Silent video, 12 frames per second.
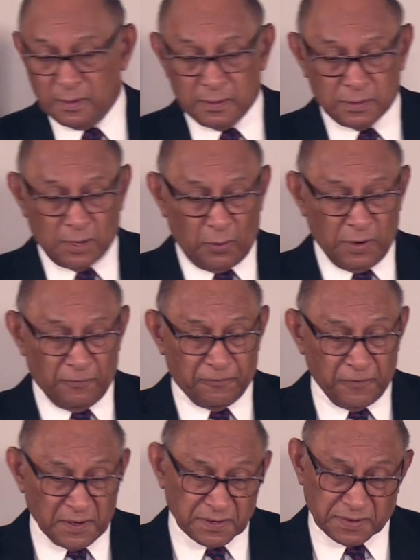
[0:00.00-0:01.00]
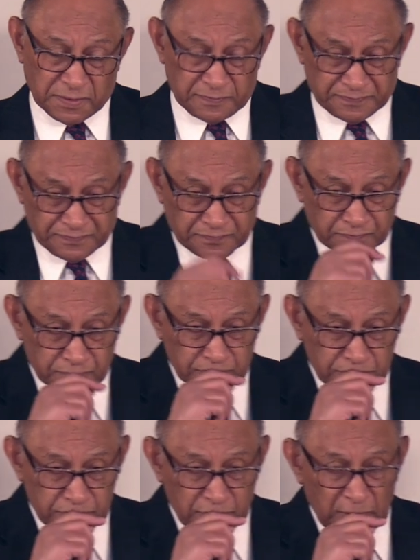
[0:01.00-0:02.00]
So in 1
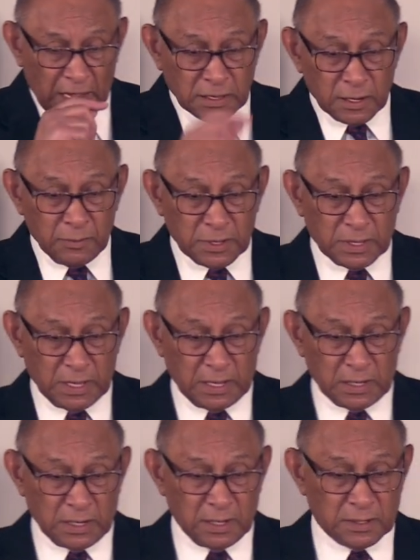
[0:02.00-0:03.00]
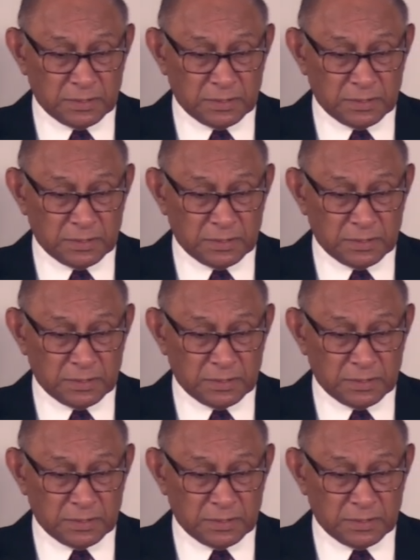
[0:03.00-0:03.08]
Timothy